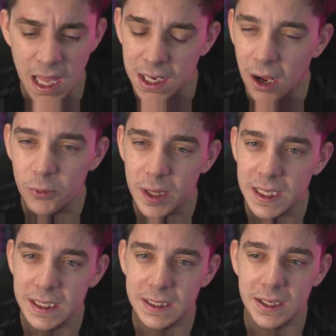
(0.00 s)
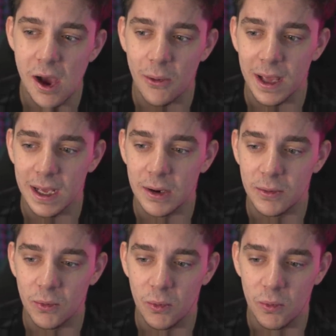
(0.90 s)
not really knowing
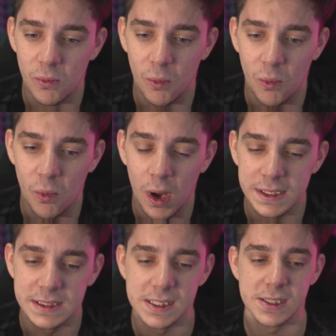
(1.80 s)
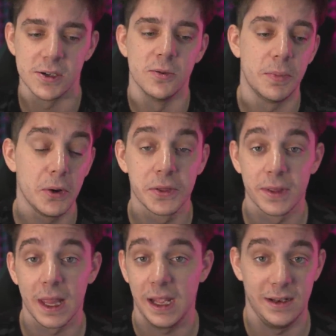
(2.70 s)
what to do, both
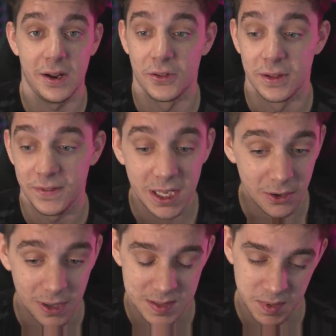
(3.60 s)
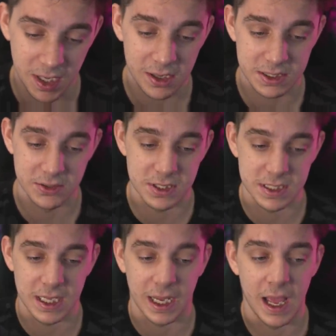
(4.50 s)
like not only video wise but also
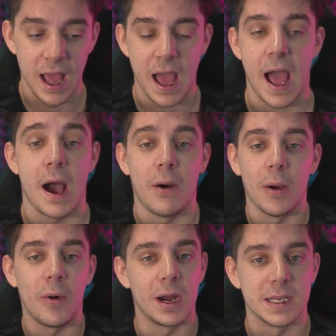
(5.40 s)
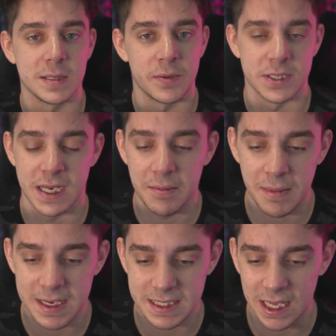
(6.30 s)
just like how I wanted to present
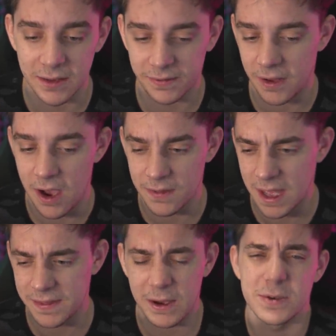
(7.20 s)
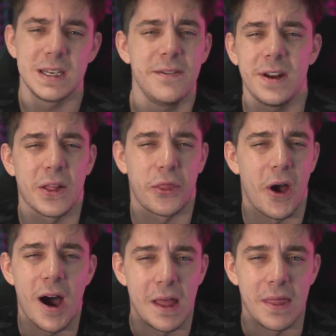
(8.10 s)
myself online. That wasn't even a
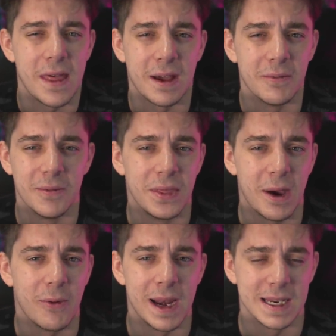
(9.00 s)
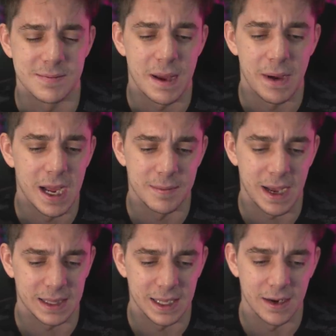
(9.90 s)
thought that that went into my mind
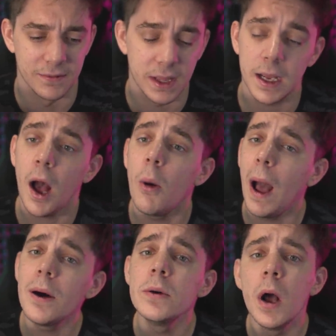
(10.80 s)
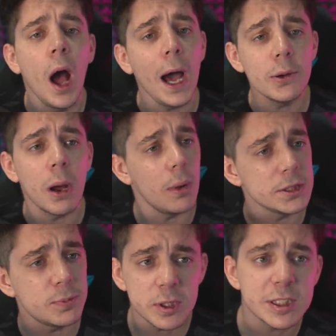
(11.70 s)
back then, of like, oh, how how do I want
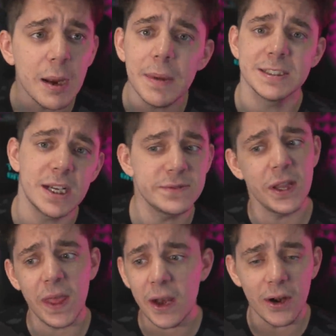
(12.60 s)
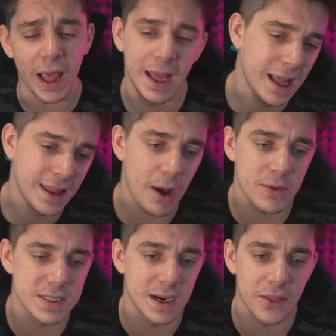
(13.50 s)
to present myself to the internet? That
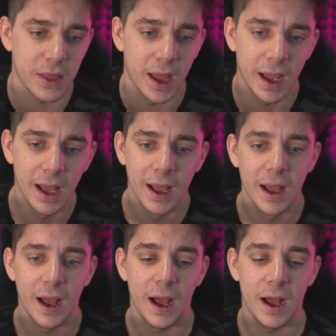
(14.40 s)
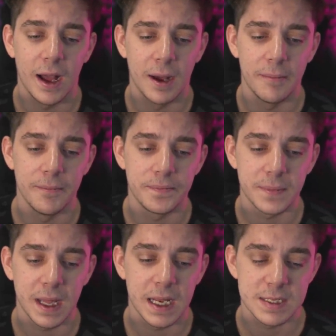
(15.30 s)
wasn't a thing. Um
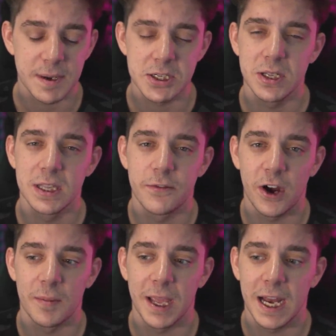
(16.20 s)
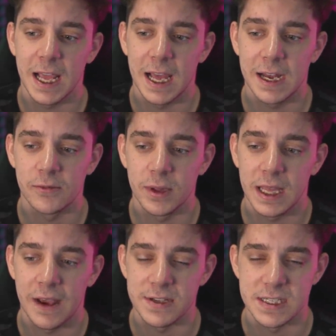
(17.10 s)
and especially in the very beginning, I didn't really
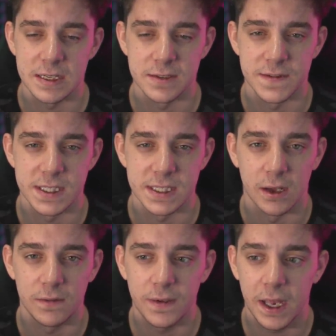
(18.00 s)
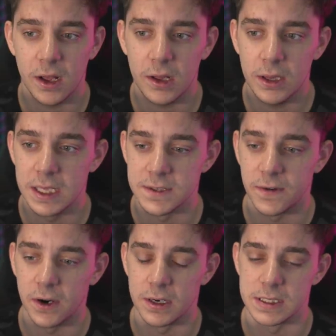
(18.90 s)
have a sense of self at all as
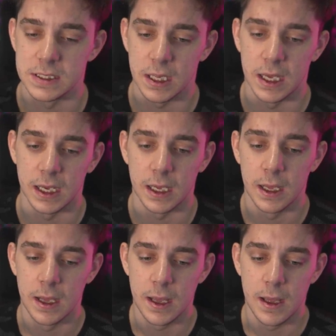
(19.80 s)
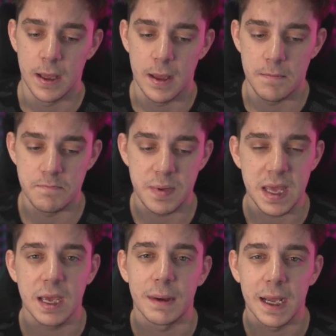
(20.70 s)
far as like
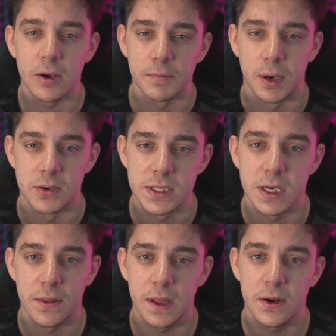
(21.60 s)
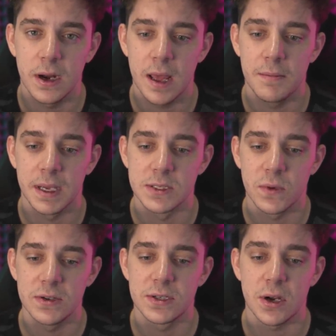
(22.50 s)
being my own person on the internet, because
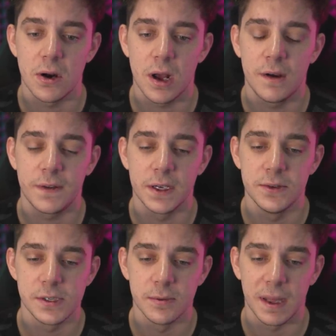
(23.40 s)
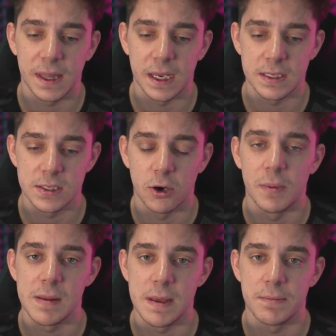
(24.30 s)
when you start off on YouTube, I think so
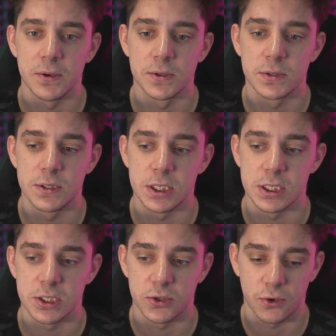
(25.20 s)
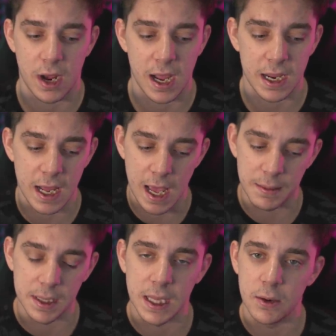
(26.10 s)
many people just try and
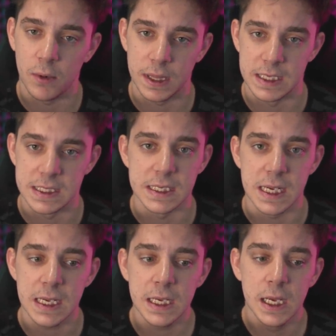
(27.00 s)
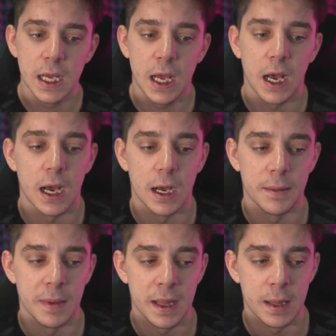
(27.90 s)
emulate what they see.
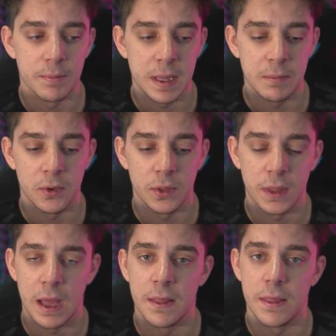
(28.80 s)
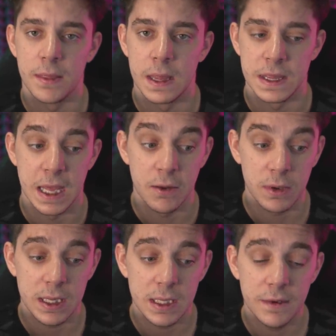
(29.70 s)
Um, and the people that, that they
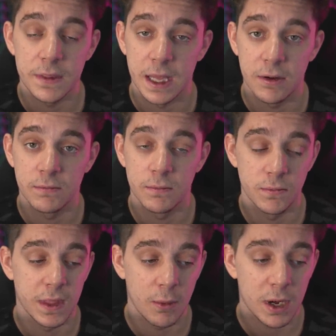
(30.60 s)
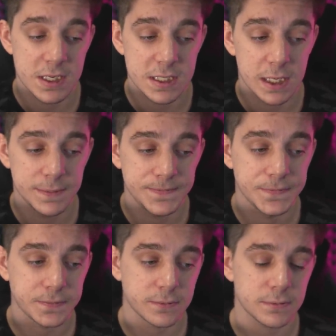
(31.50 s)
really love, and they they watch a ton.
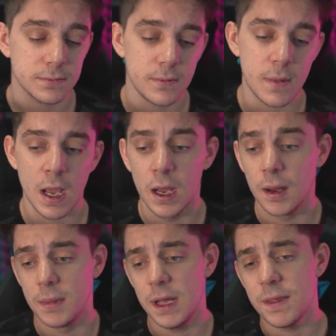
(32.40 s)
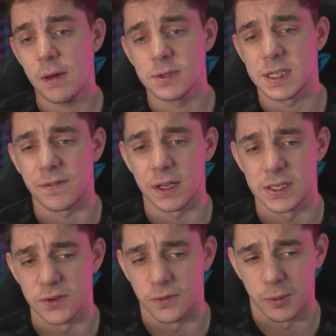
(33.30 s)
Um, and that was definitely
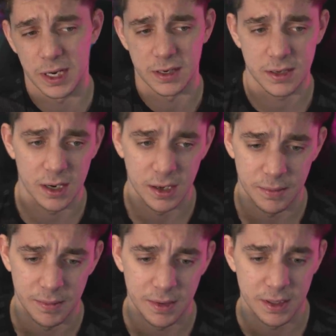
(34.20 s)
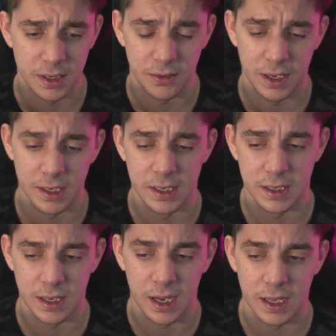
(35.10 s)
true for me. Um, you know, I
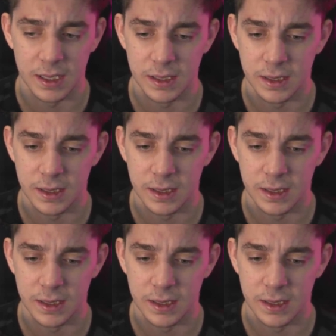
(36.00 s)
I